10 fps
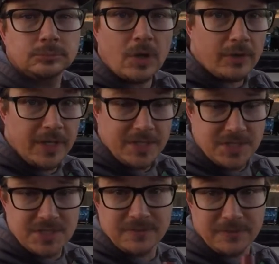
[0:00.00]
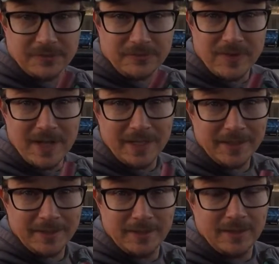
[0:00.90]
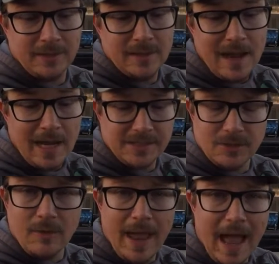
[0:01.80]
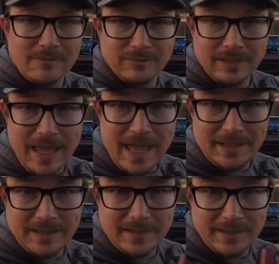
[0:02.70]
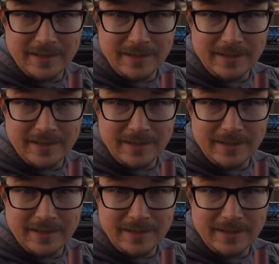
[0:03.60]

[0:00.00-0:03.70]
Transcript: Okay, just for fun, I don't have lead